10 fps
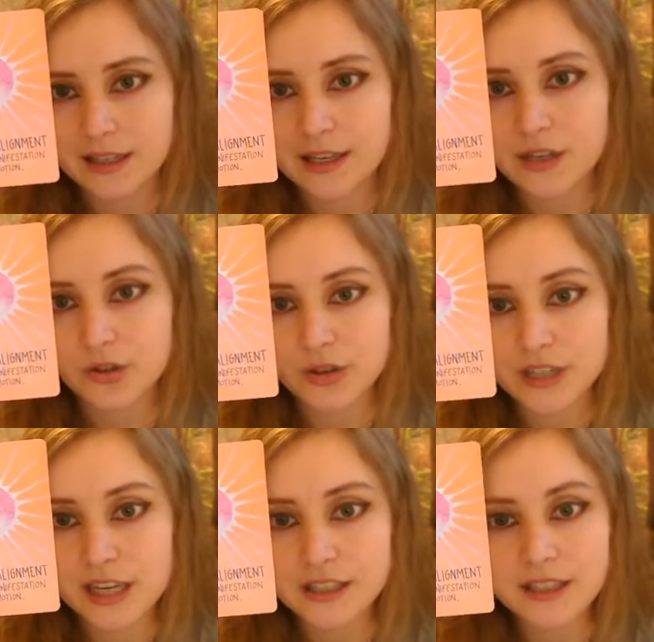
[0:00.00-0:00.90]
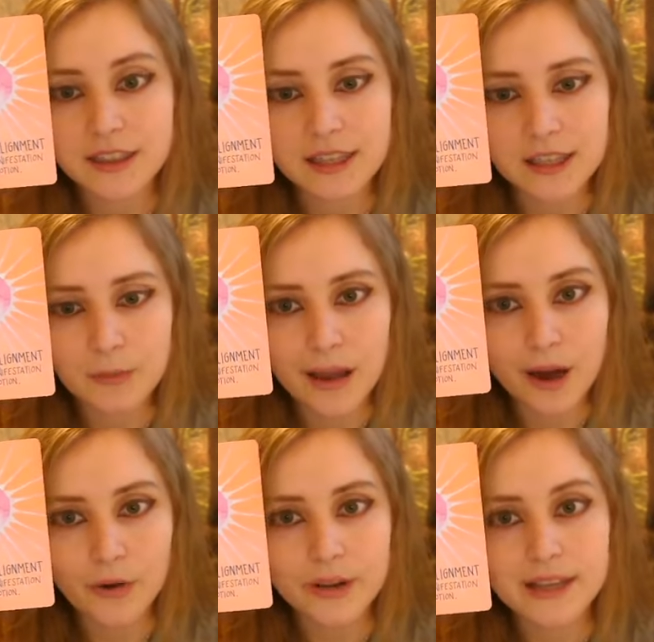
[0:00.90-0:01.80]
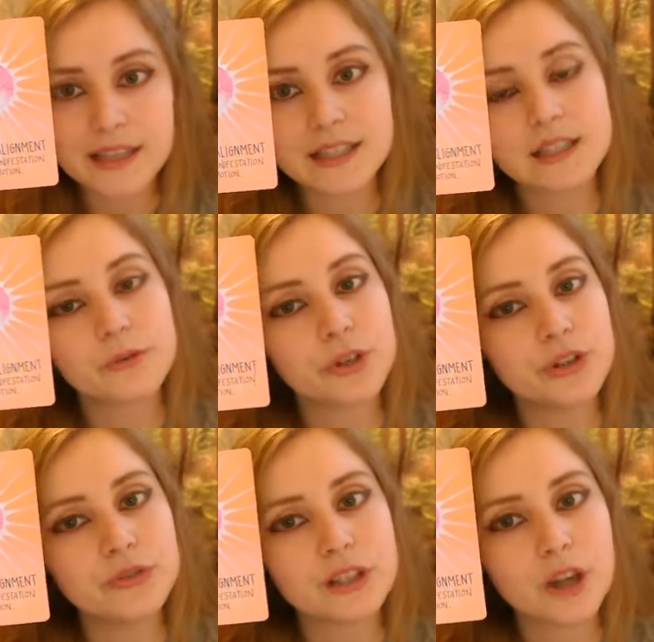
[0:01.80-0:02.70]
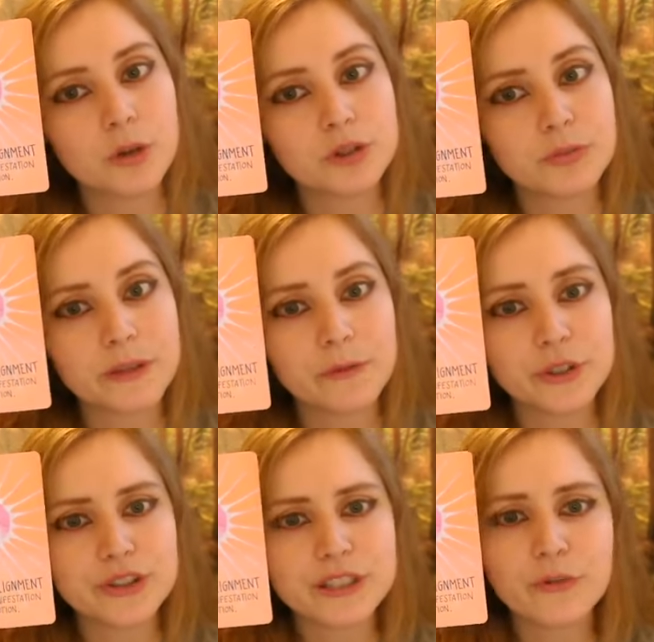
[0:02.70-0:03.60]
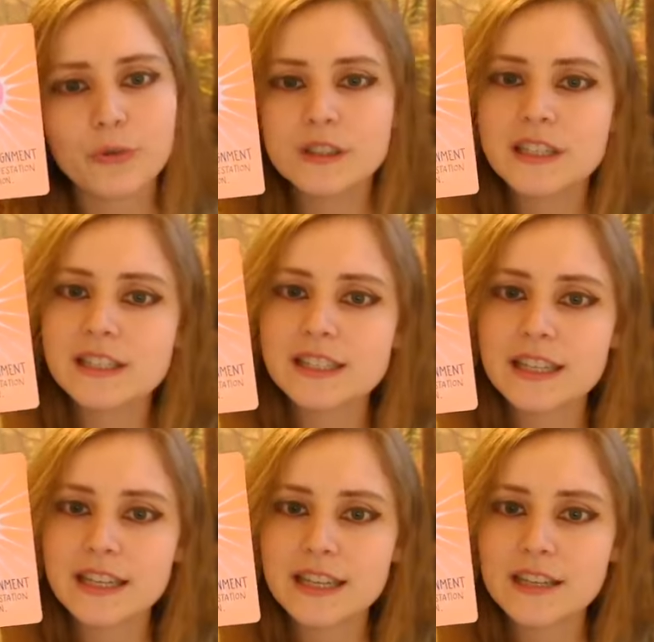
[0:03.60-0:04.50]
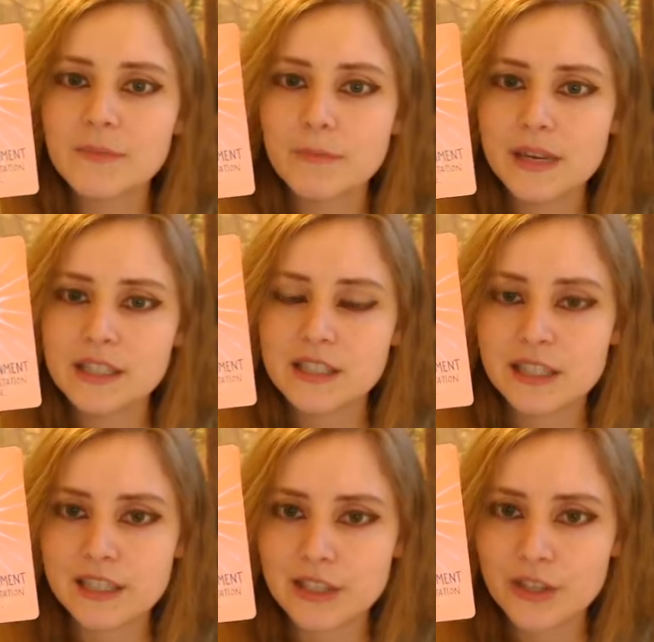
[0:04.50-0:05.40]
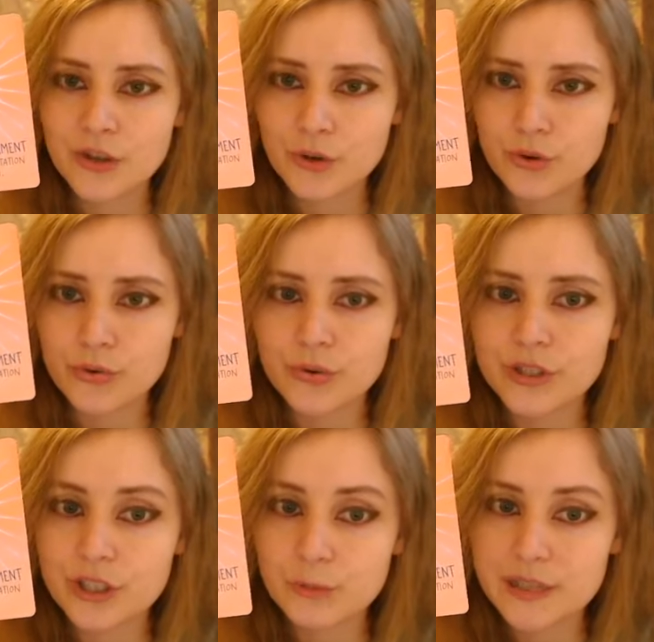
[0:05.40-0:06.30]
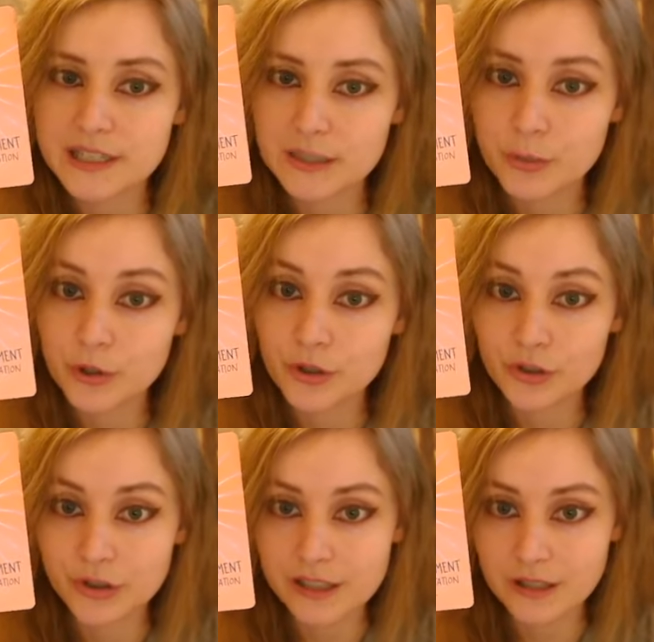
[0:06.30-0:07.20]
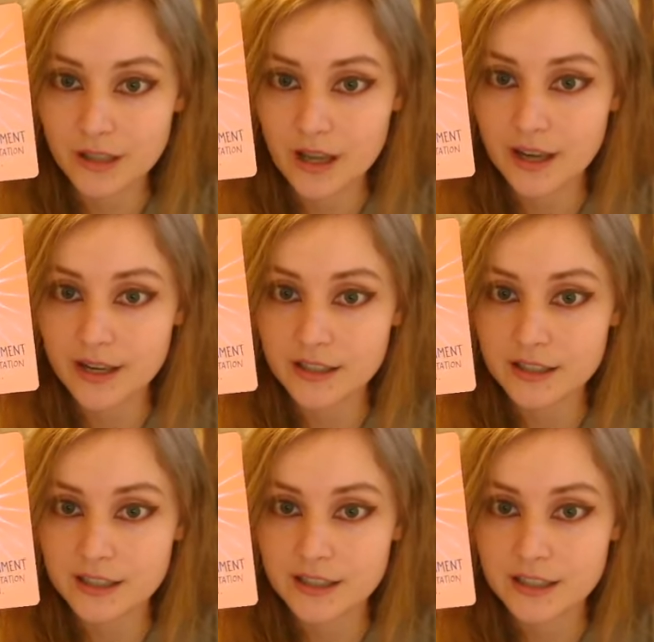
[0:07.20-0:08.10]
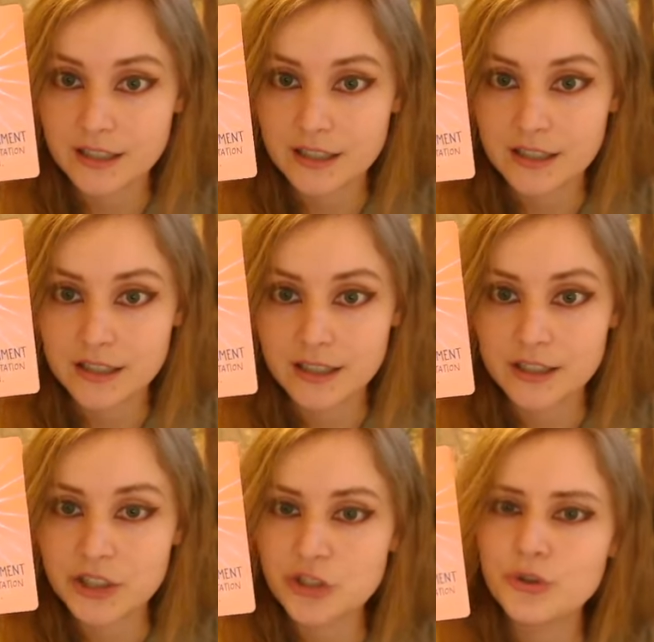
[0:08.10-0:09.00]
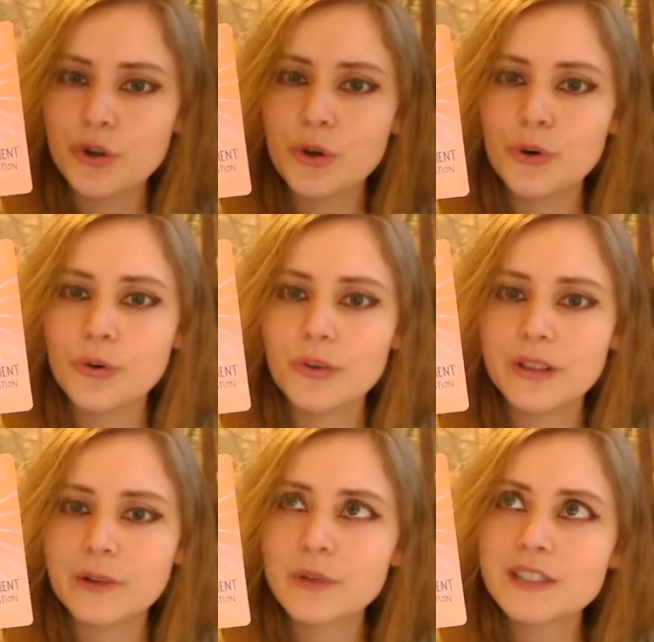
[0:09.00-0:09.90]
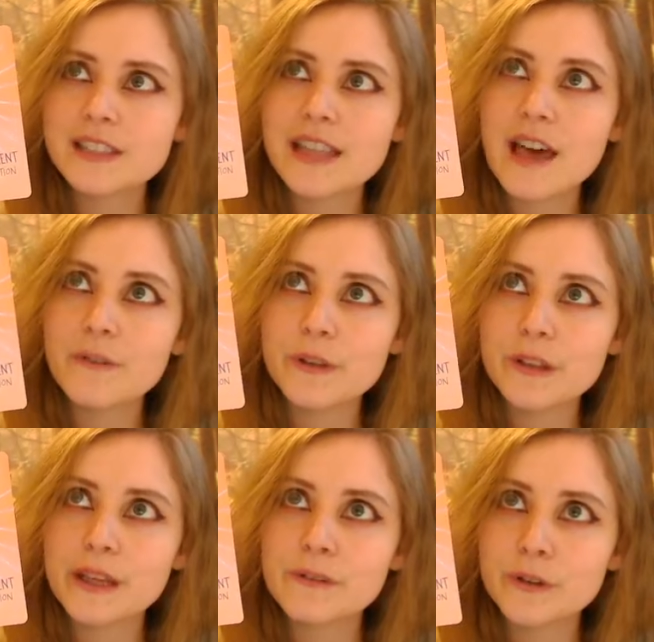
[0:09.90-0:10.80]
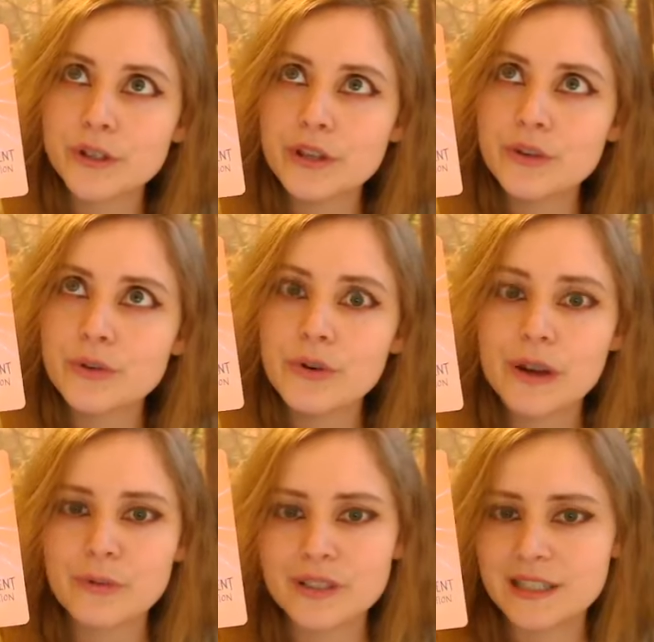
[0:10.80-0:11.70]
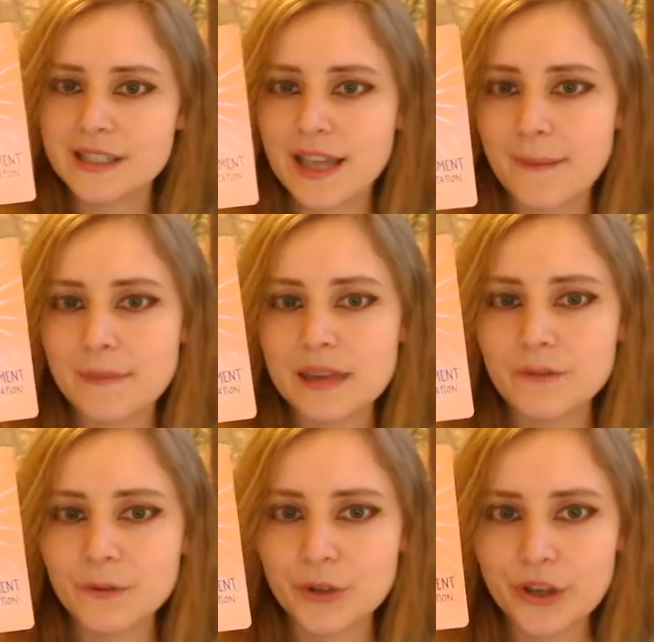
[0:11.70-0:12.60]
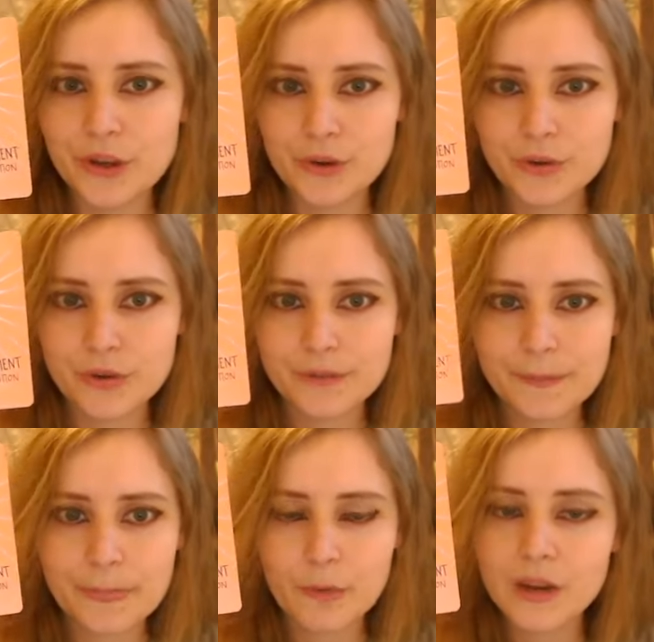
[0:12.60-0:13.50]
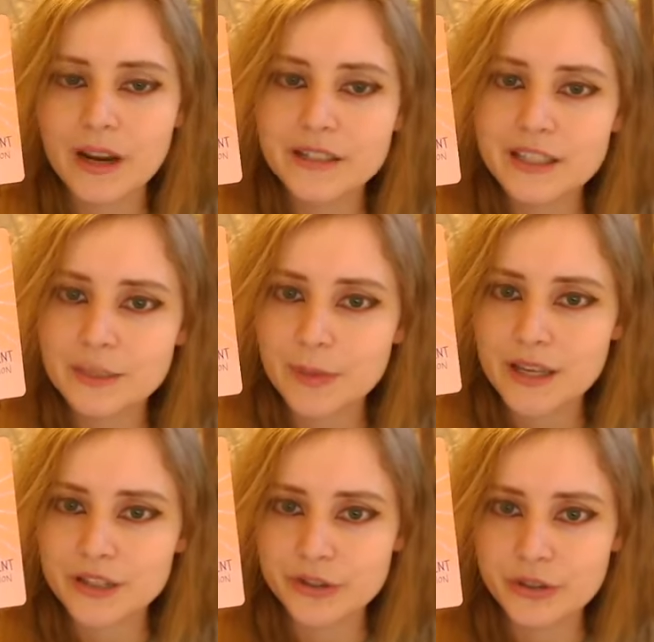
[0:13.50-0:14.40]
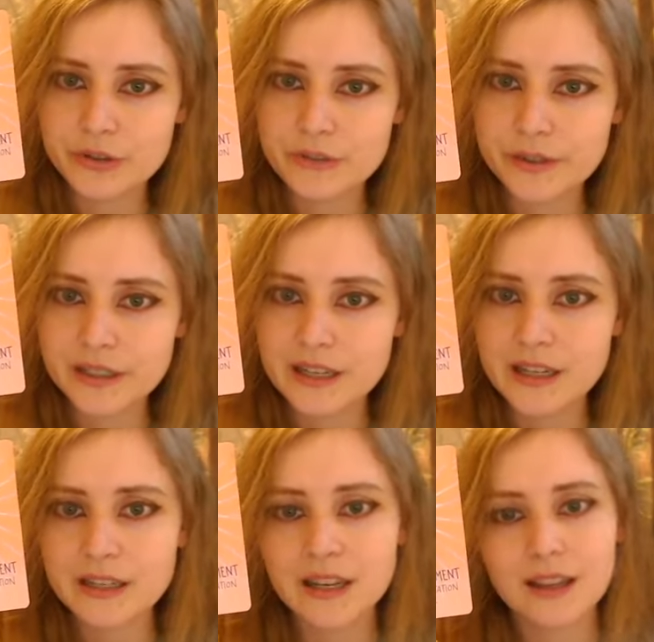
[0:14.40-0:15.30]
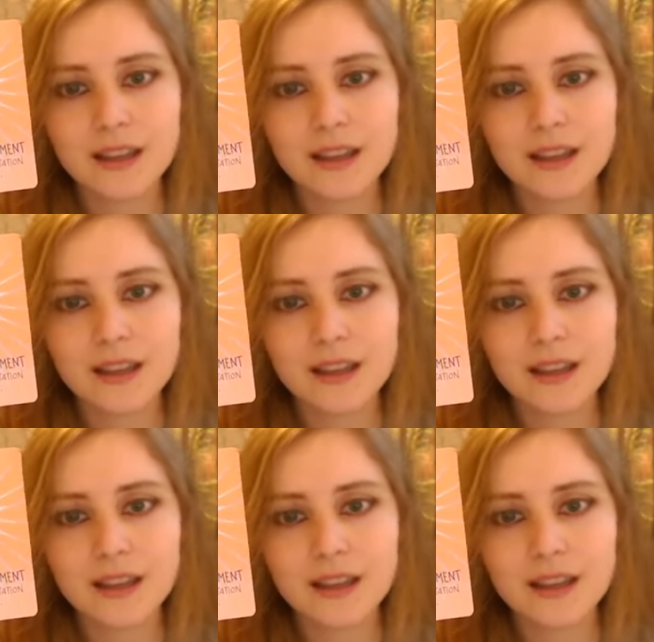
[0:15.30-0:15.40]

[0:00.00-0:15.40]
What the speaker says: interesting to think about is for you to contemplate for yourself, what does it mean to you to be spiritually aligned? Do you know, like, what does that feel like for you, and what does that mean for you? What kind of space are you living in?